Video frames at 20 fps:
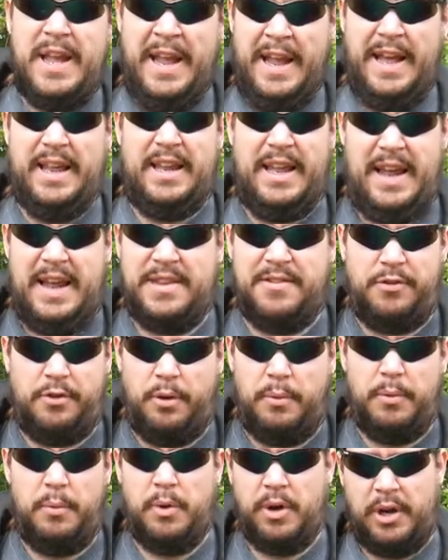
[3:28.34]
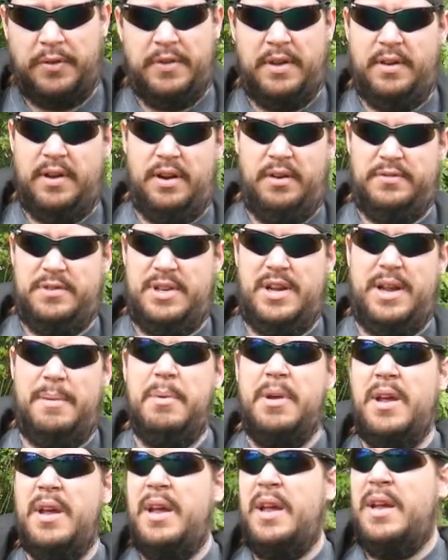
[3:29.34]
Hell, a handsaw would work if you had enough
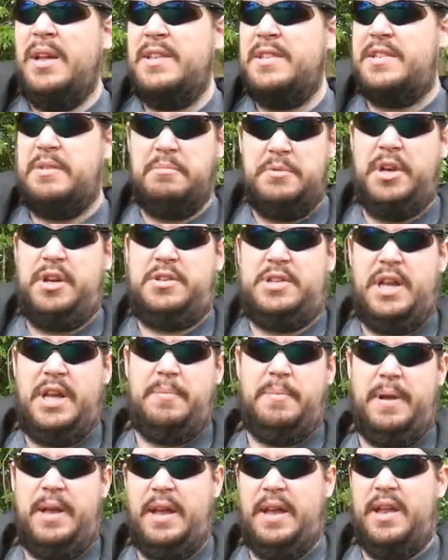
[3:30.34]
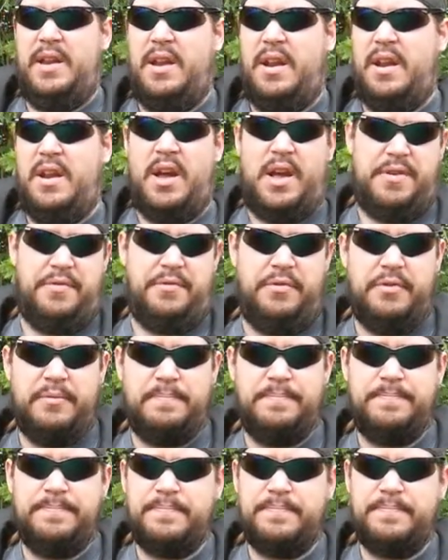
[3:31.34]
time. Some duct tape and a knife.